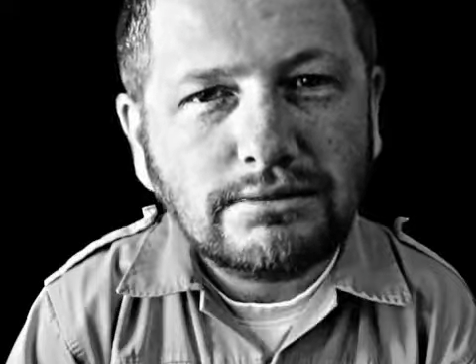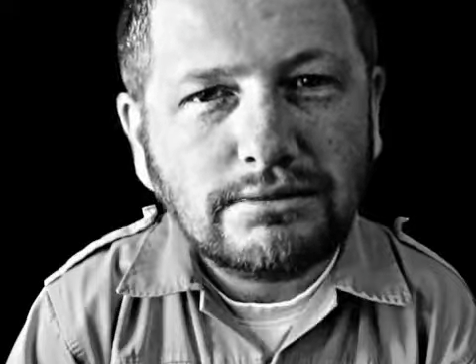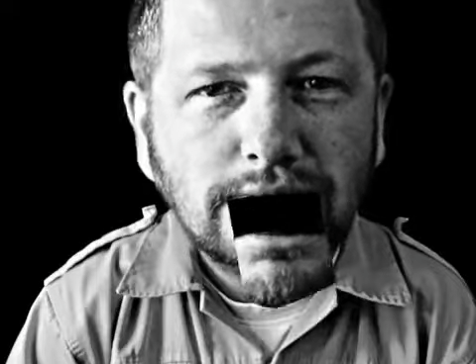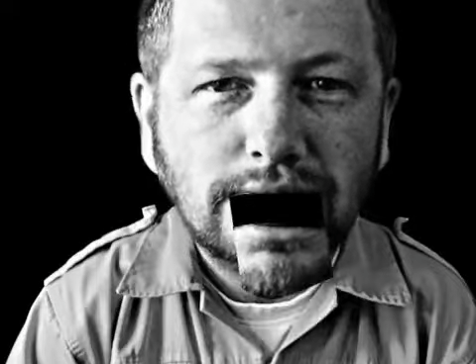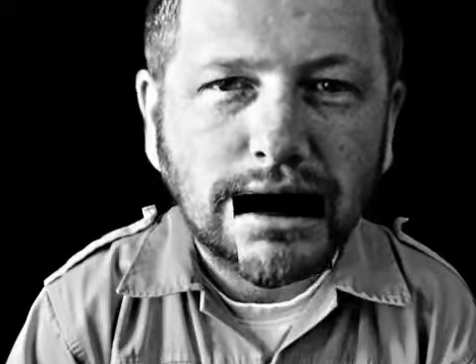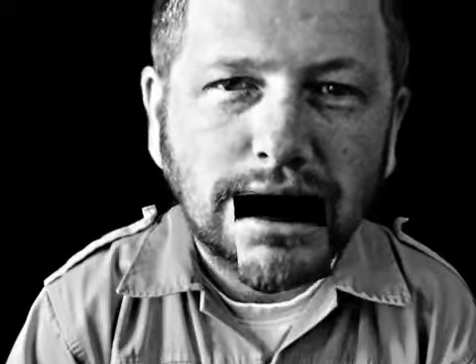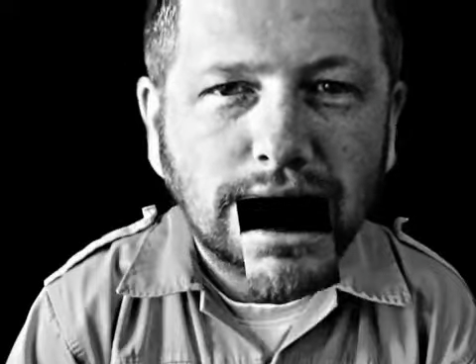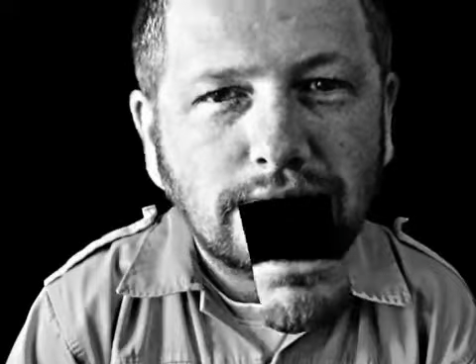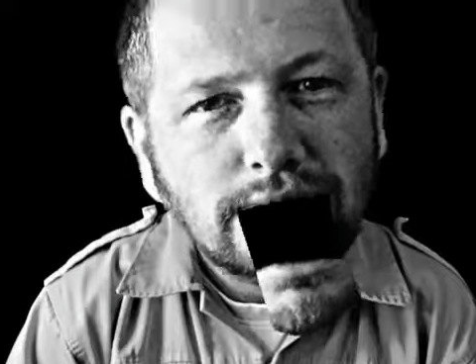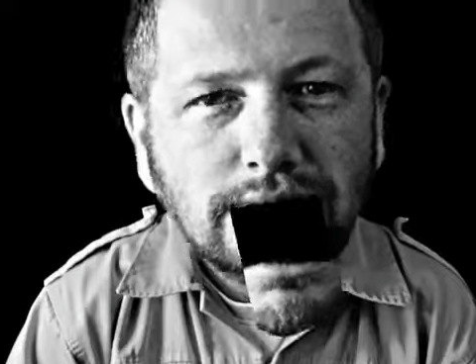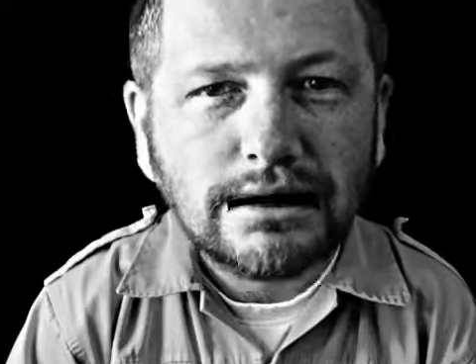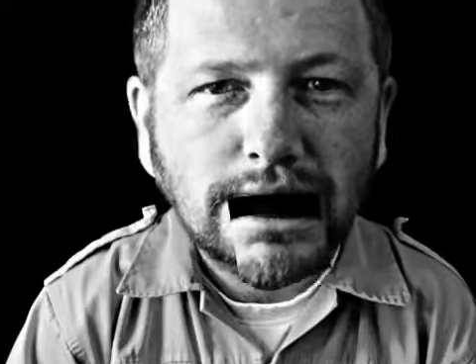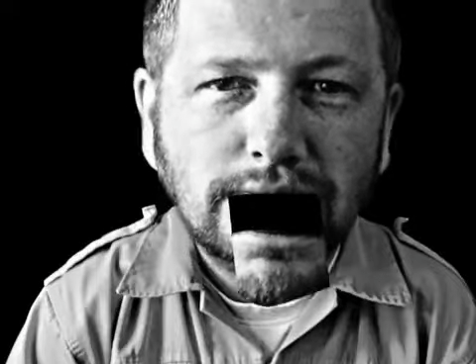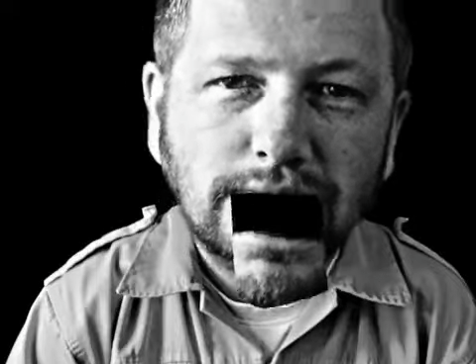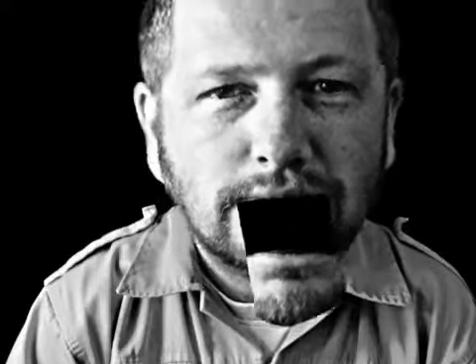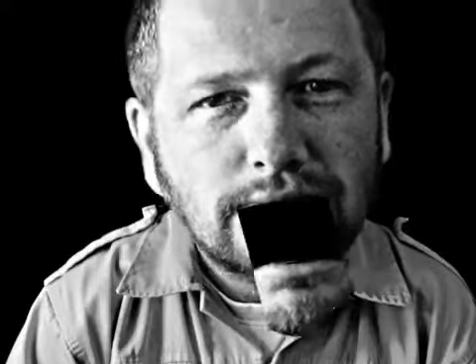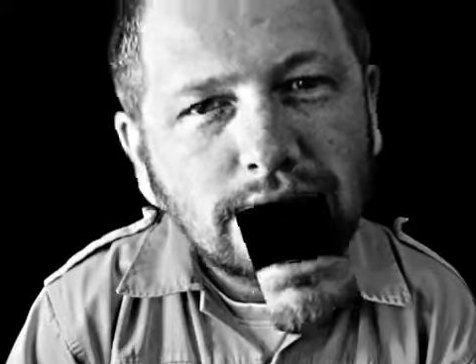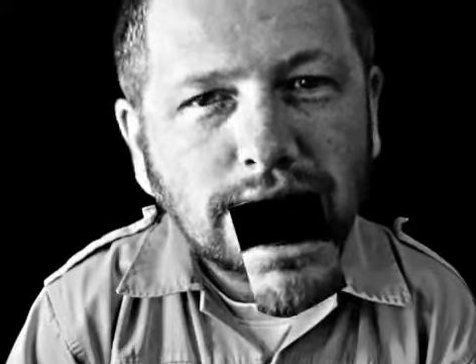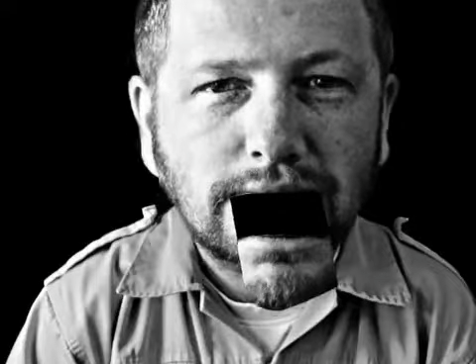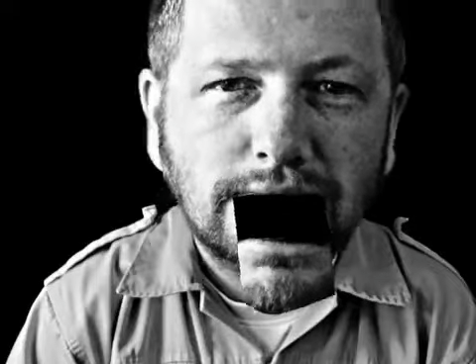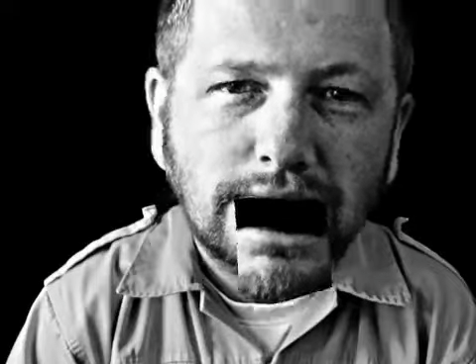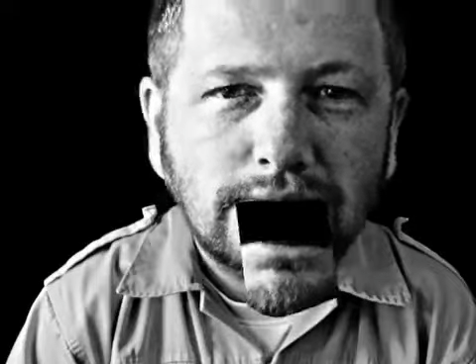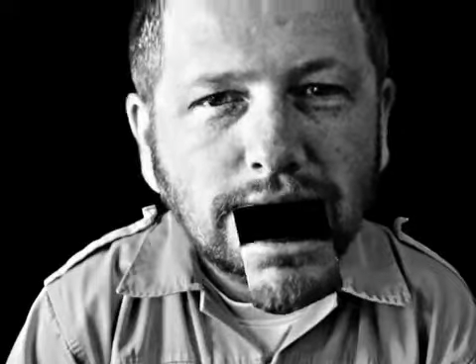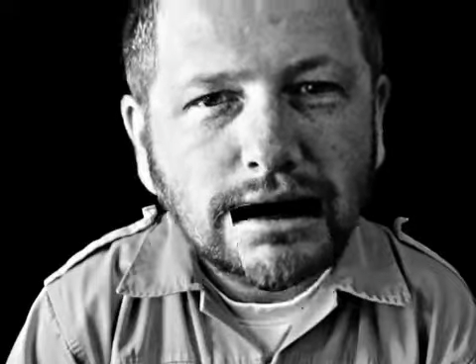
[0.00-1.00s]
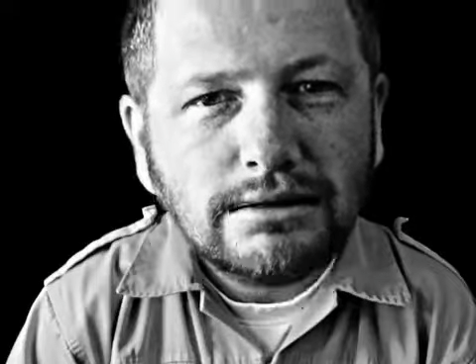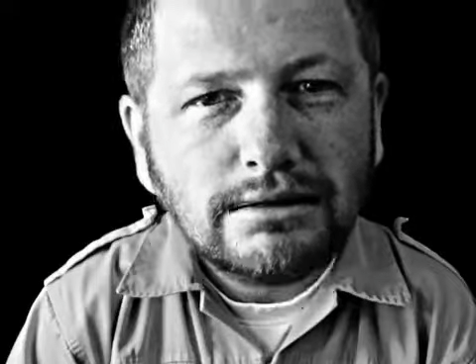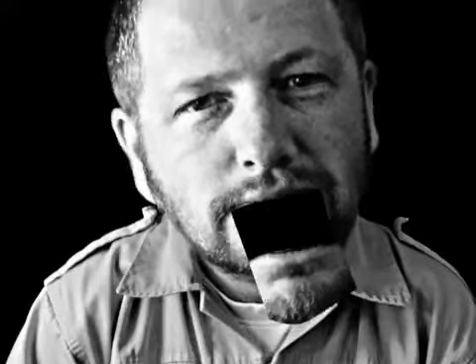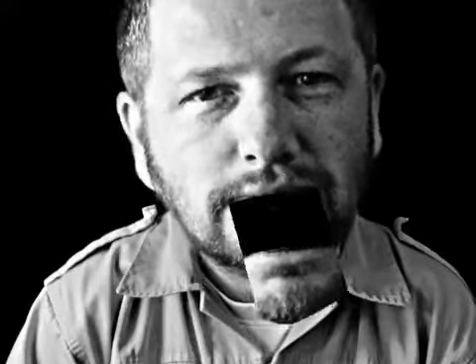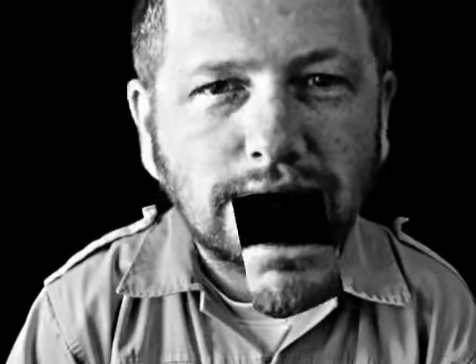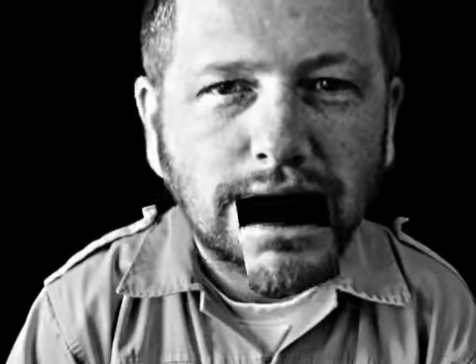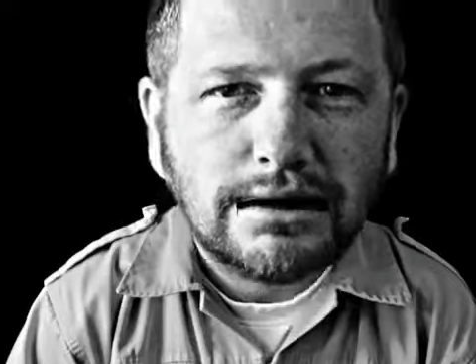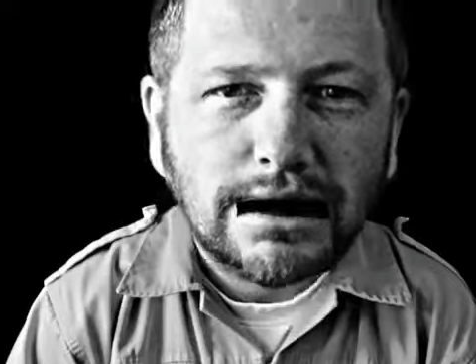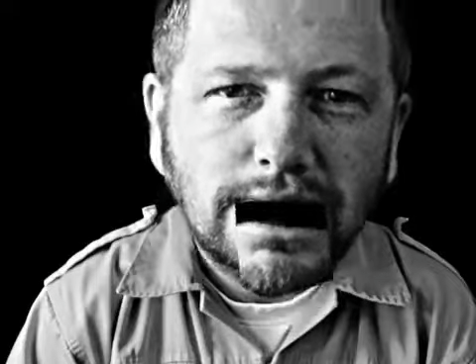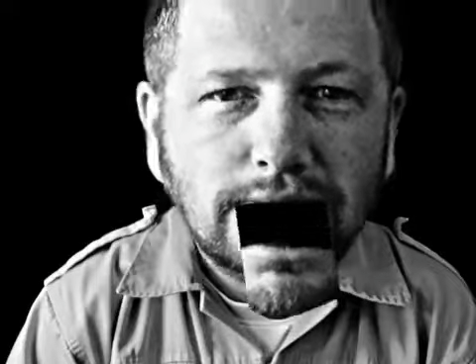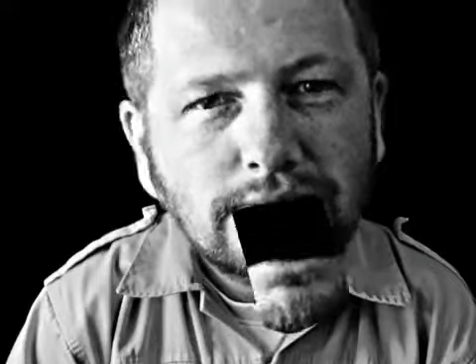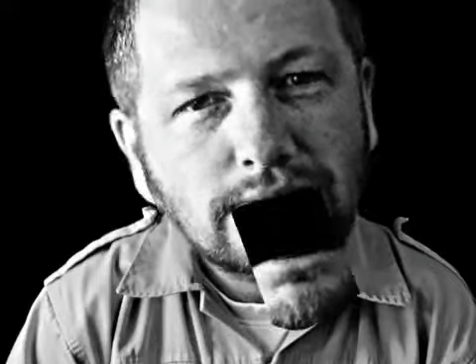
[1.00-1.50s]
on his abnormally
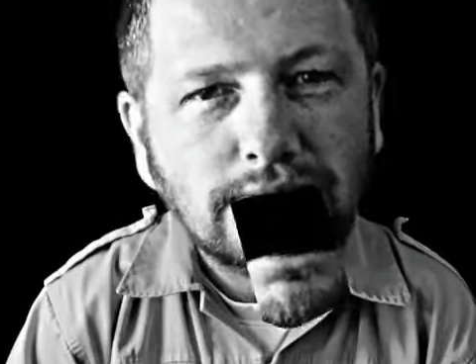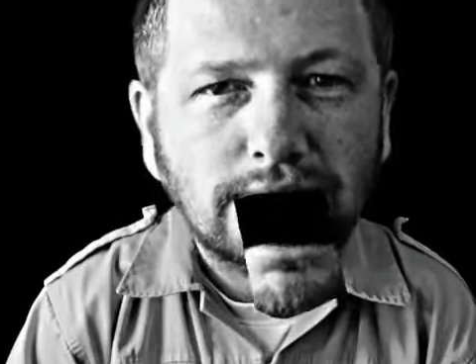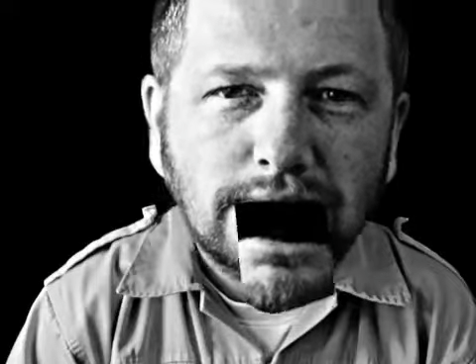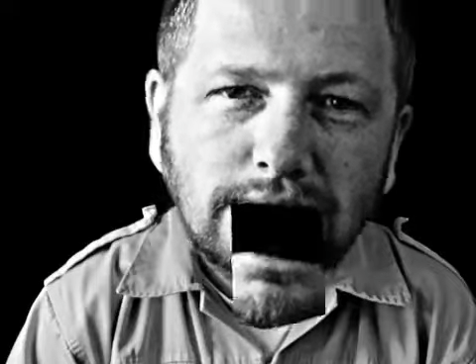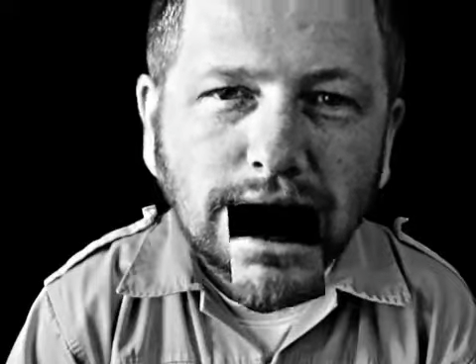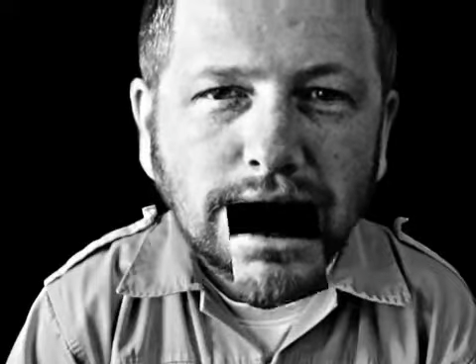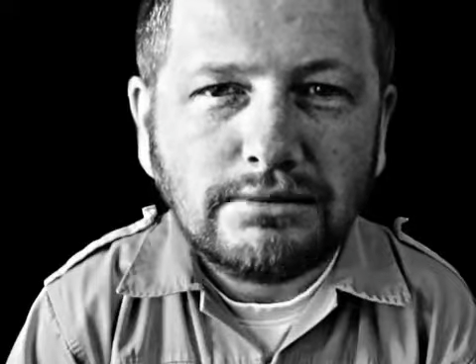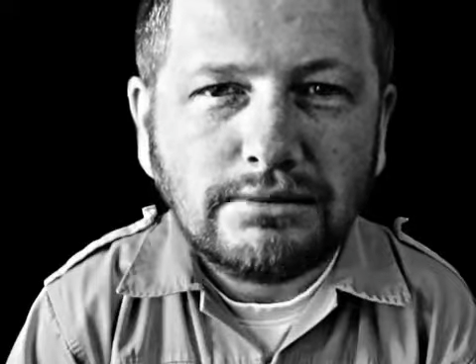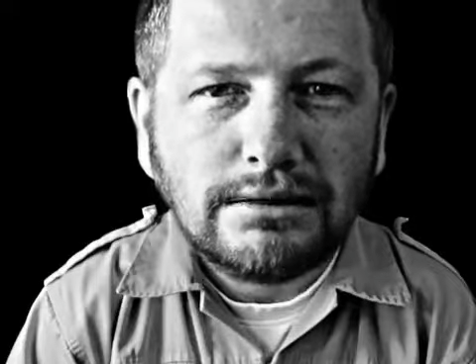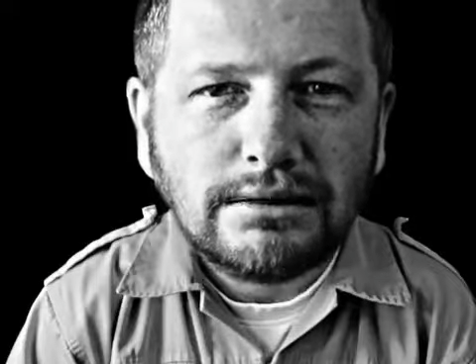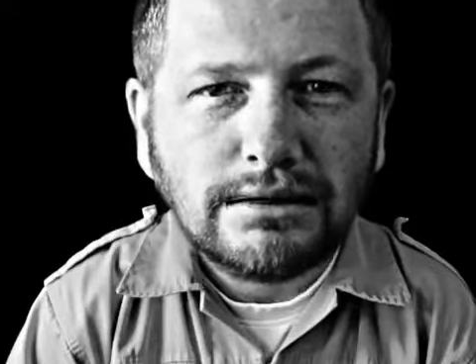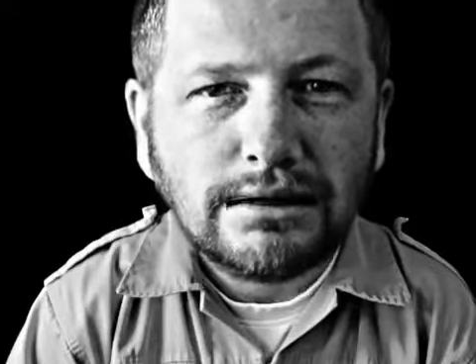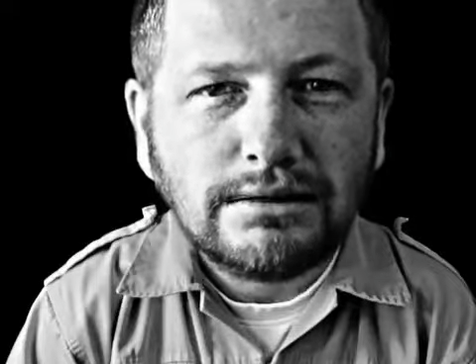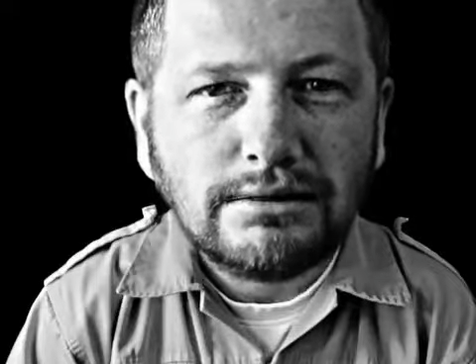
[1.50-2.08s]
huge moor,